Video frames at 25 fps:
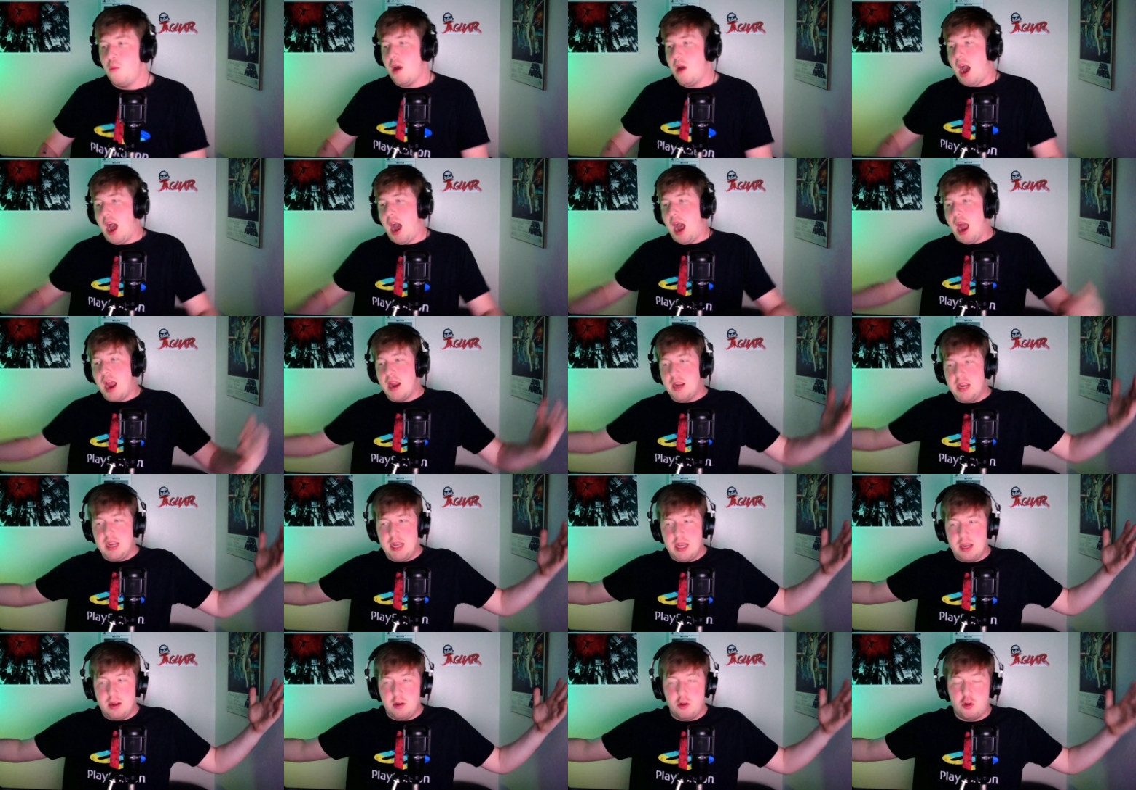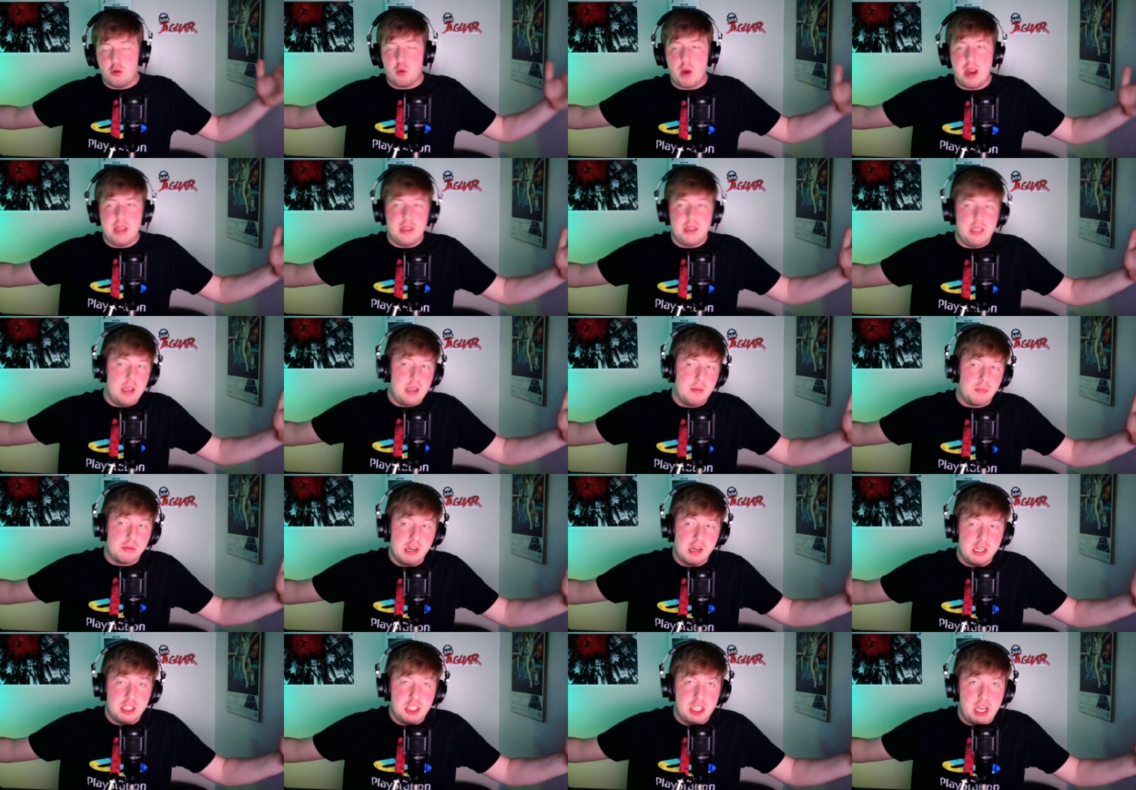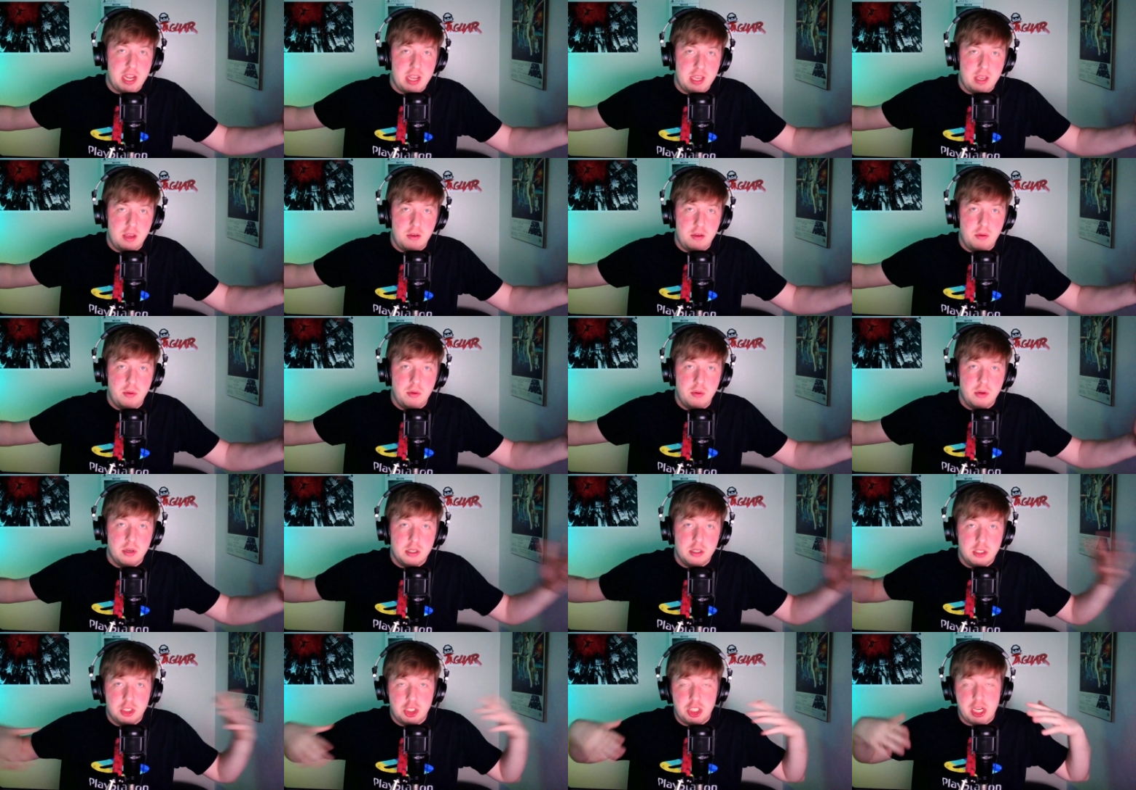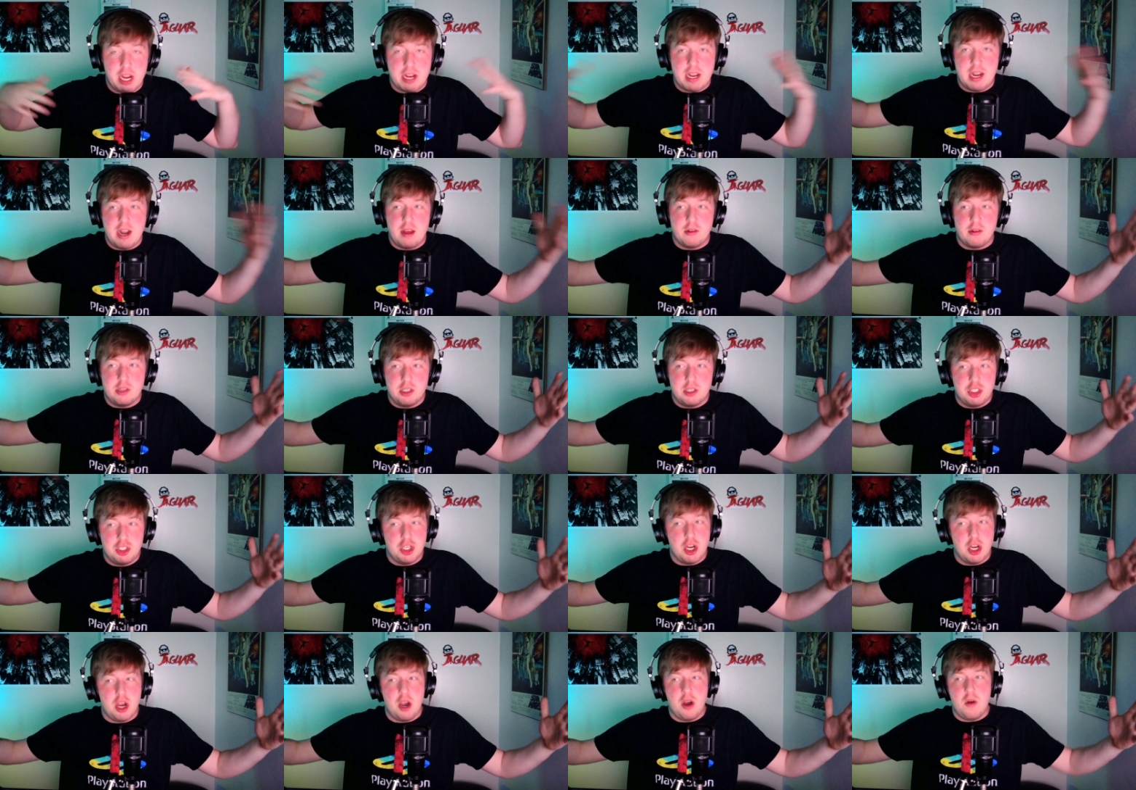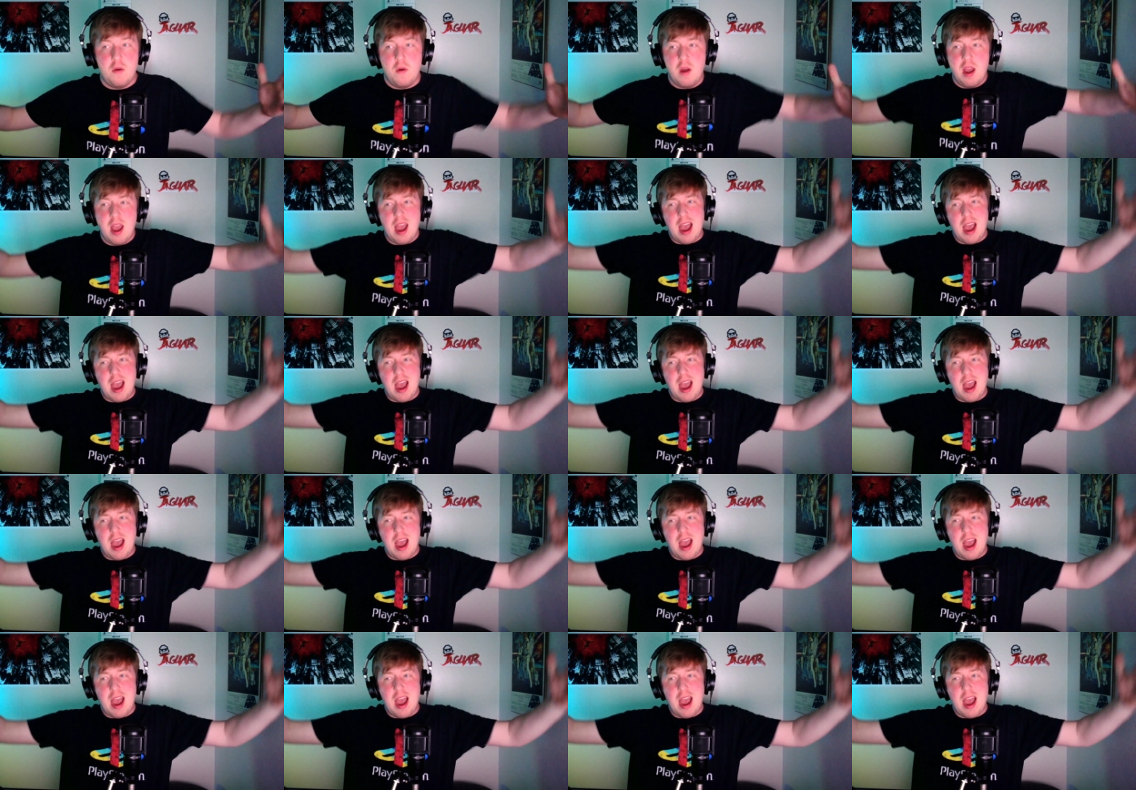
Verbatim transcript: I greatly appreciate you checking out the show.